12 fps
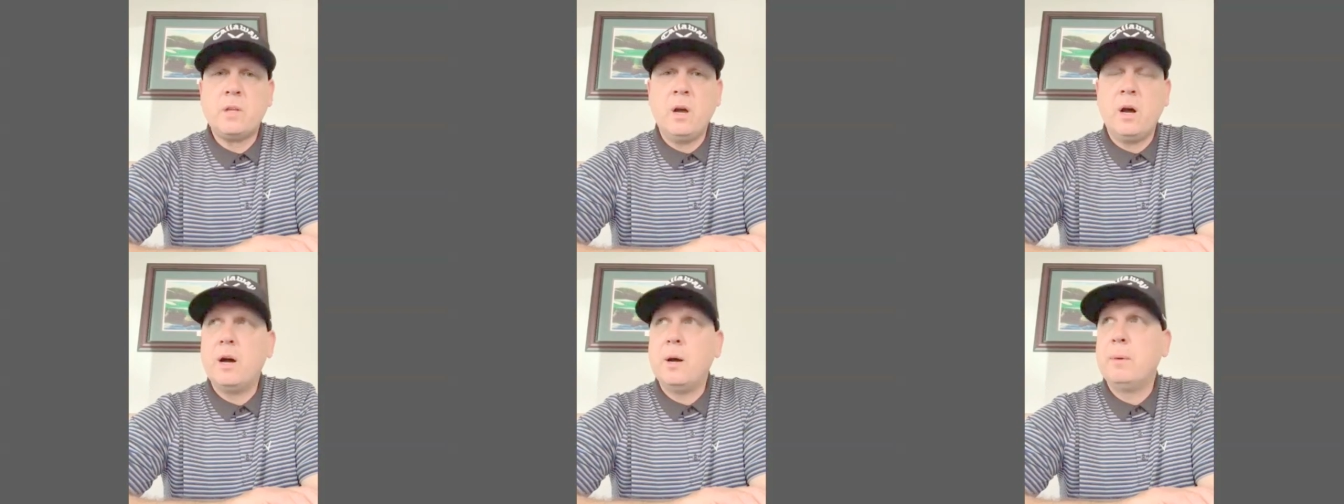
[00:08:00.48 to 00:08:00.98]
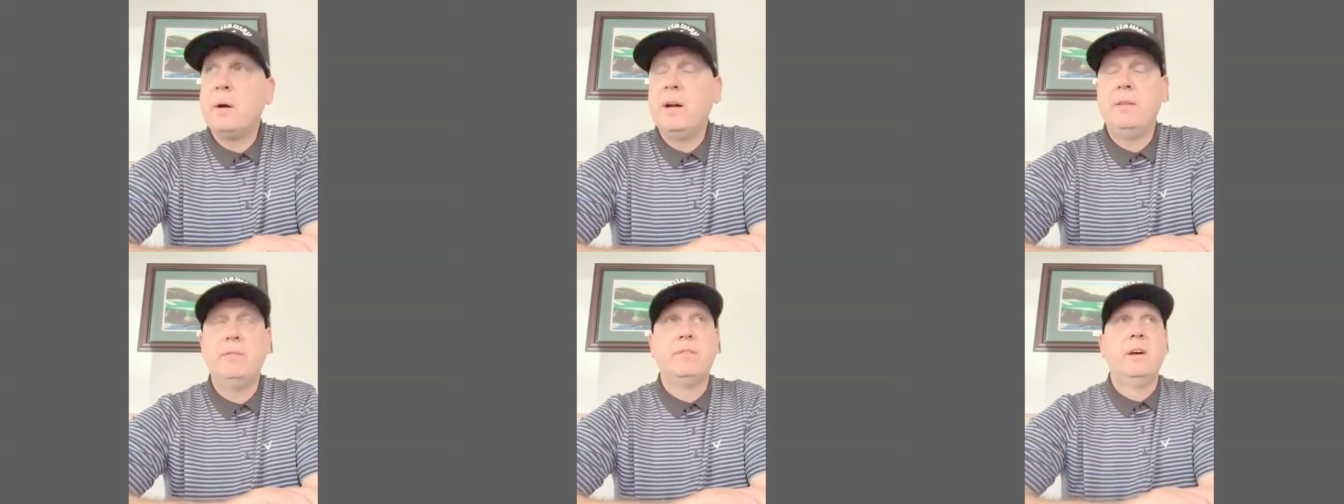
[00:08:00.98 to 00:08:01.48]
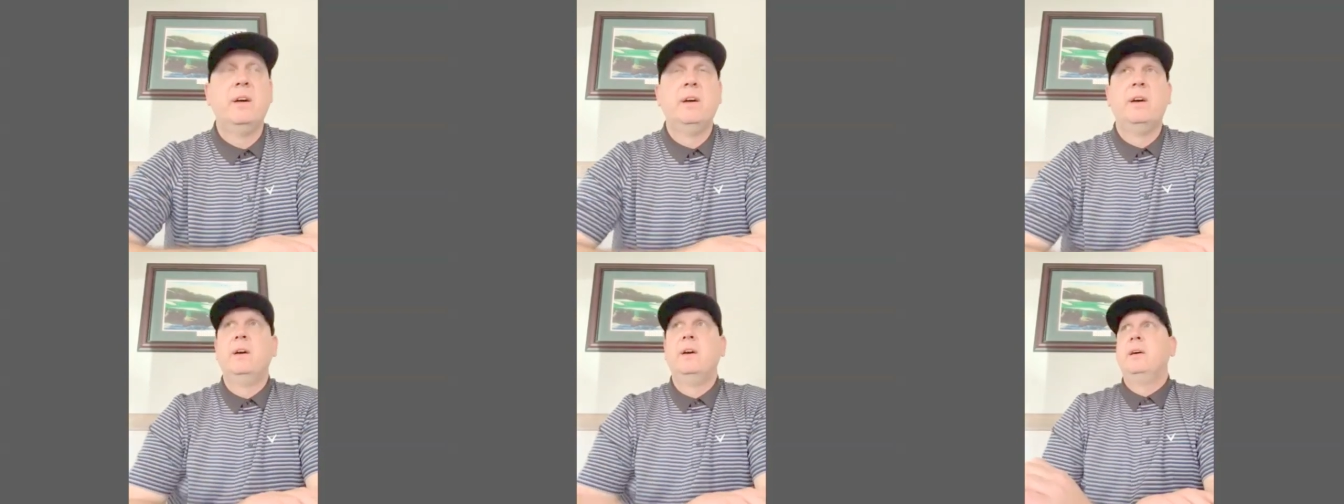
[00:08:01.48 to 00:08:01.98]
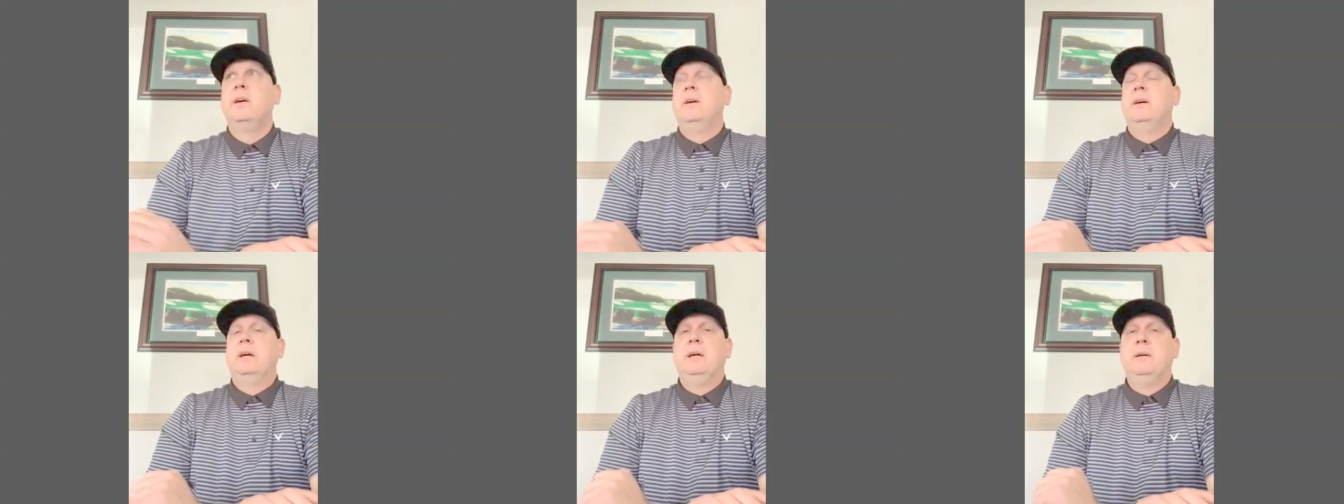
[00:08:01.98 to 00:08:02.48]
I've
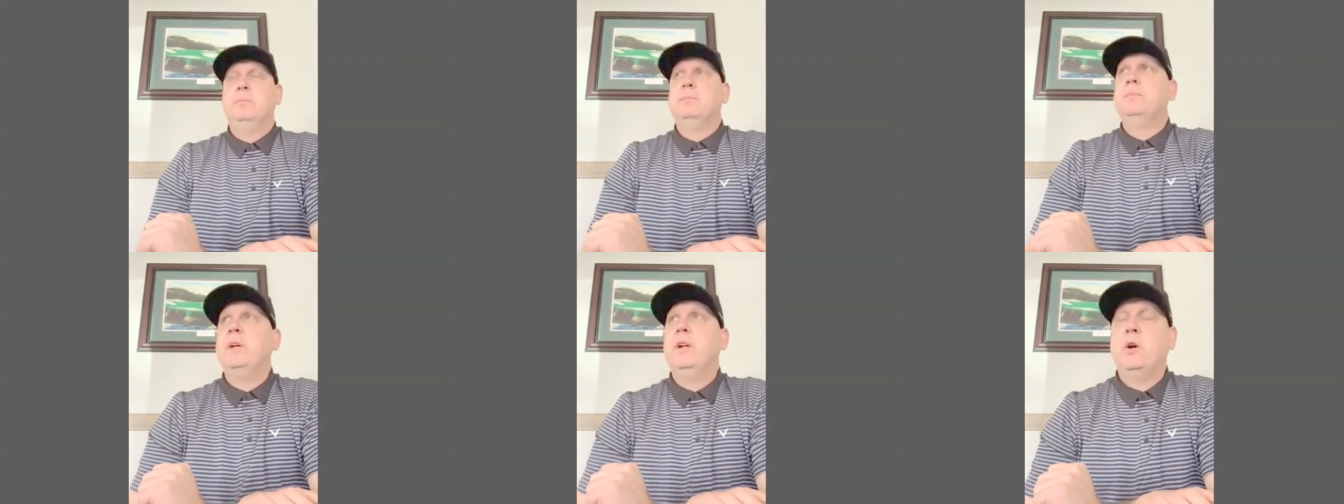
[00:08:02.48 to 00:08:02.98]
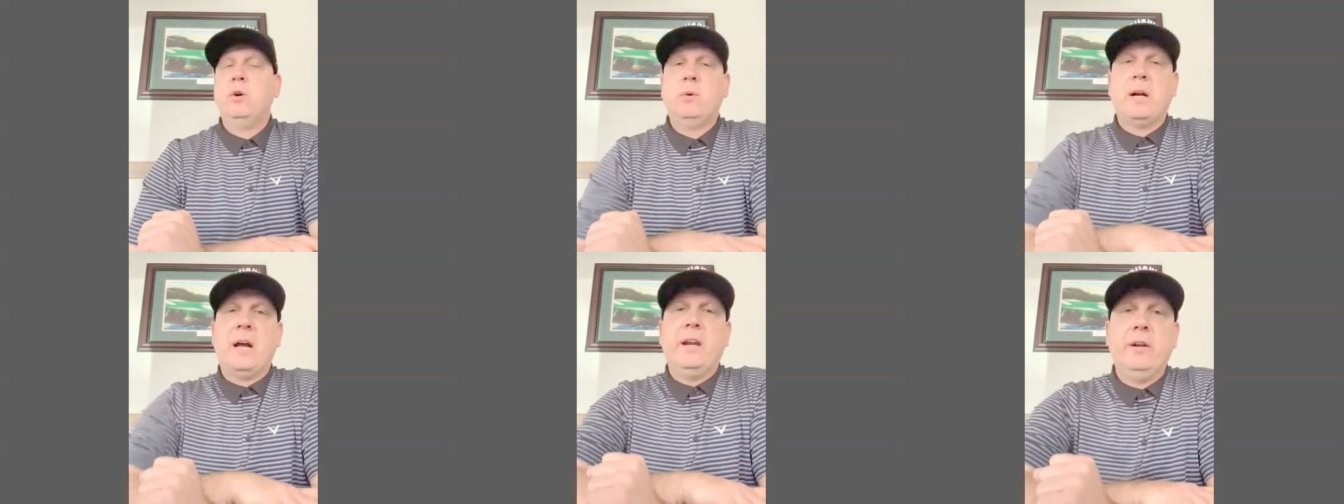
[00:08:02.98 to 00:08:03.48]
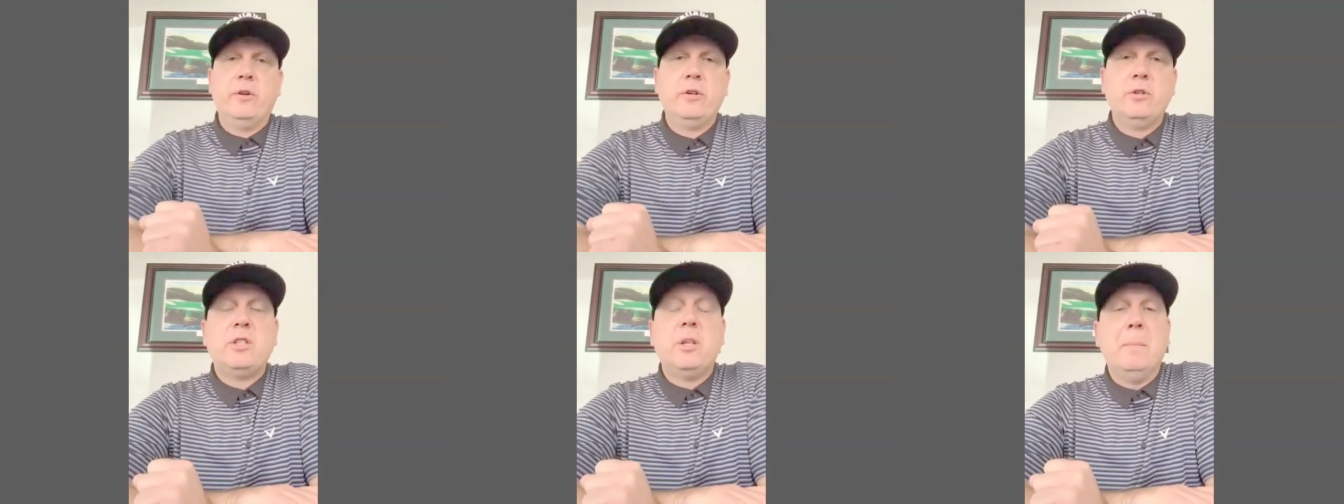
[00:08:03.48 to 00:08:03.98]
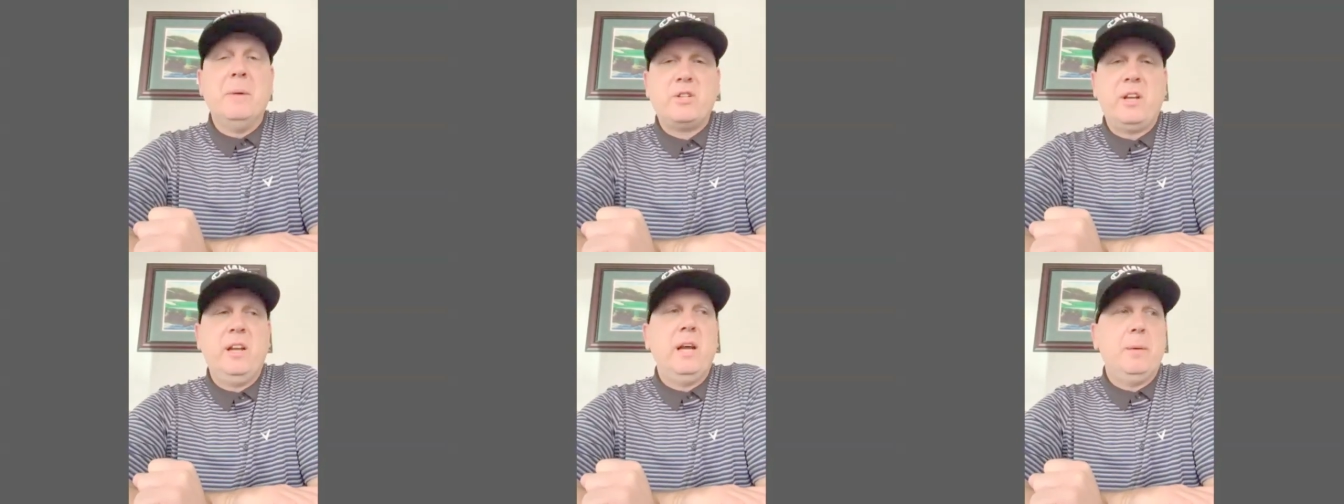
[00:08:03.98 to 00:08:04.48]
you know, got introduced to the
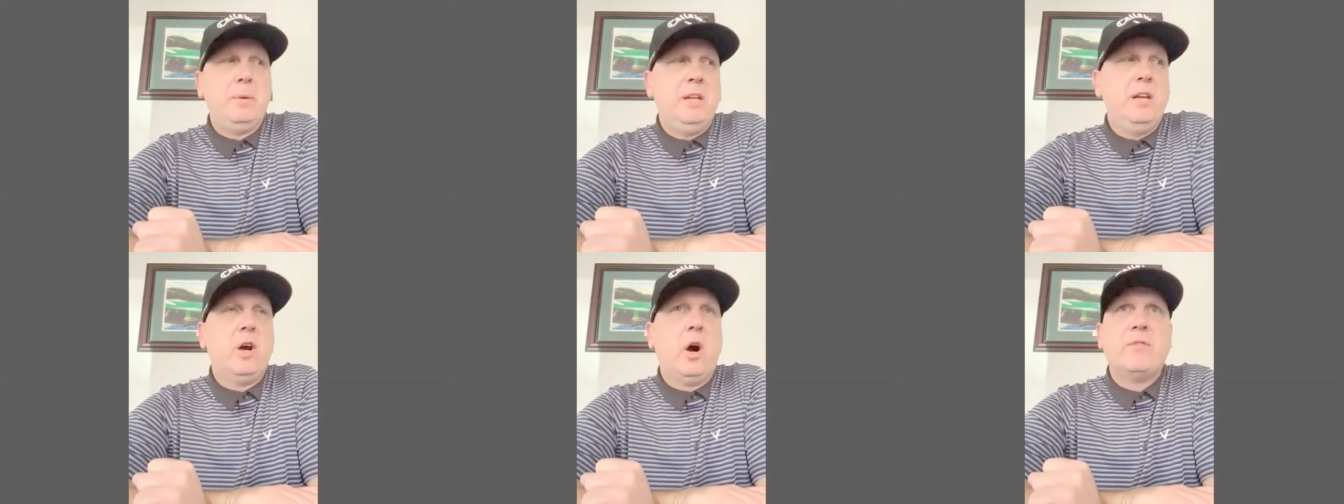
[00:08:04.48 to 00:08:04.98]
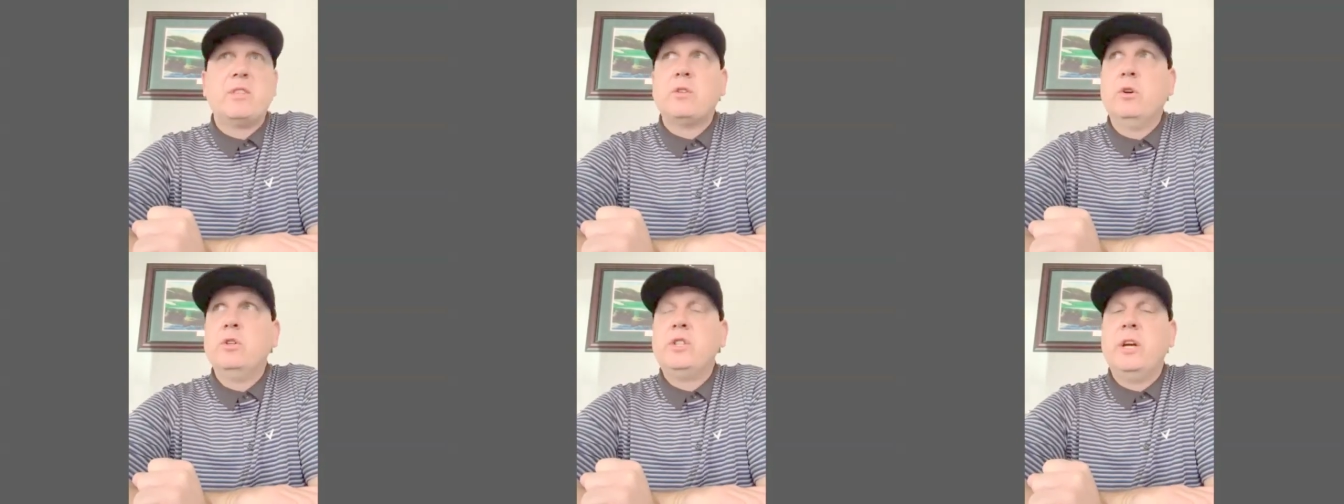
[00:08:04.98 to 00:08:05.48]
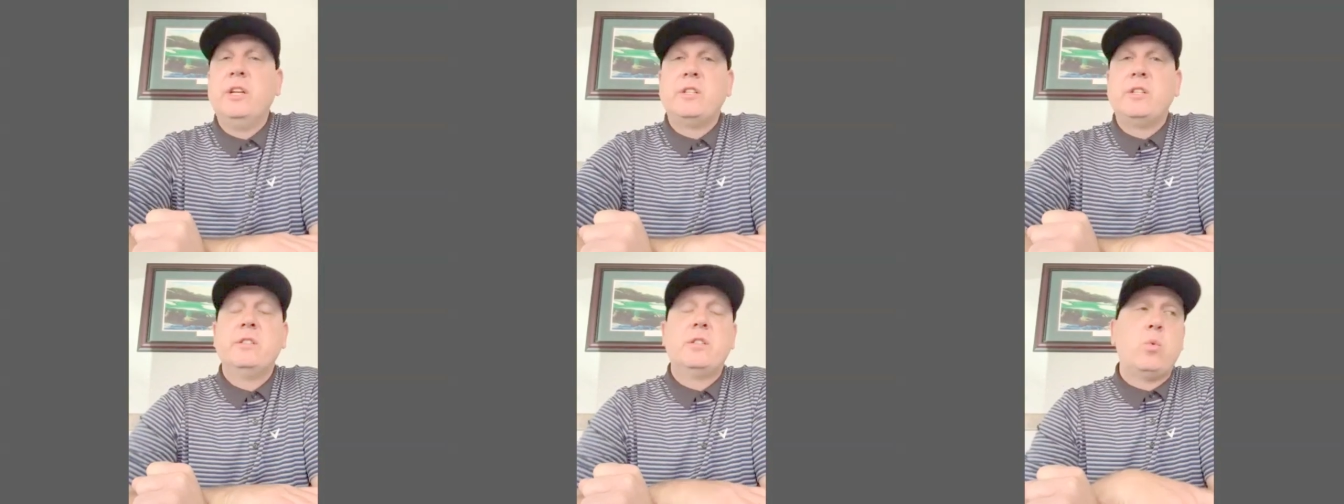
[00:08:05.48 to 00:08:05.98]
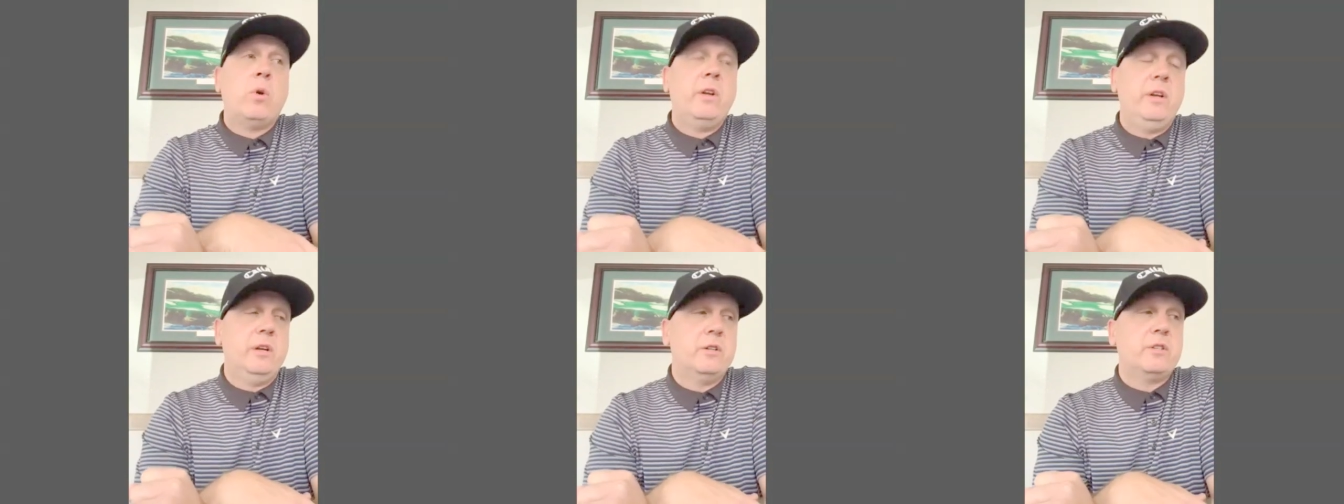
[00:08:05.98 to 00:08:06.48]
Michigan Amputee Golf Associations
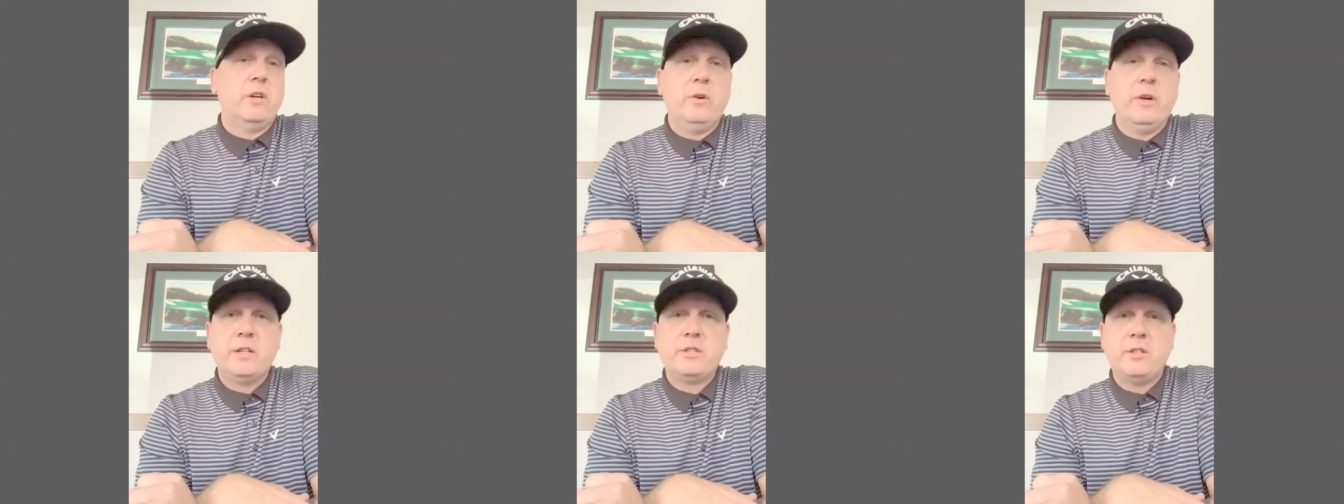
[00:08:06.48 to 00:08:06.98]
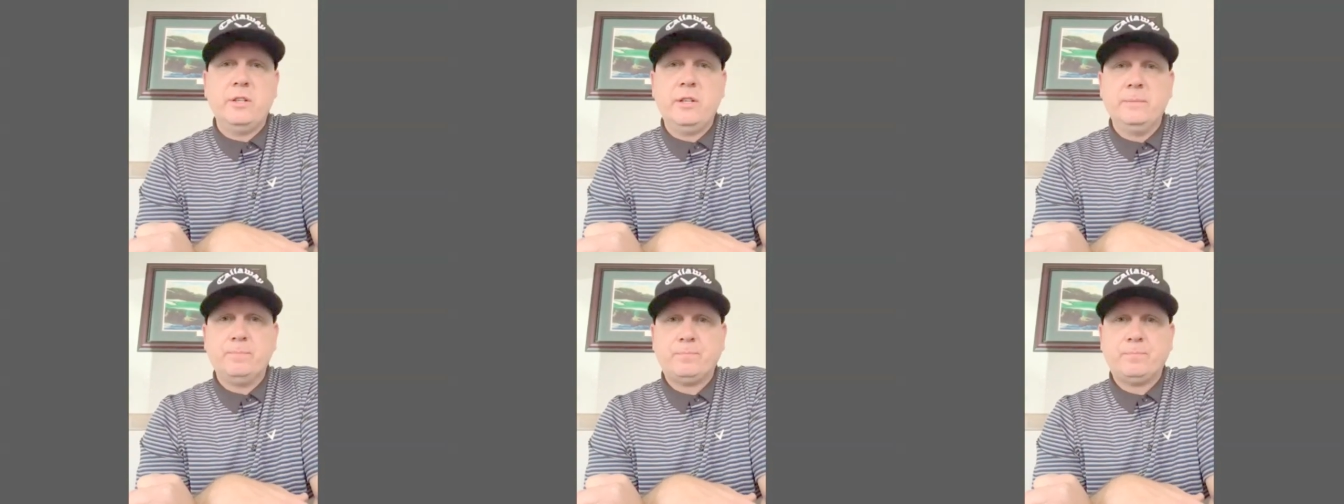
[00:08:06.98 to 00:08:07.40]
20 years ago, actually.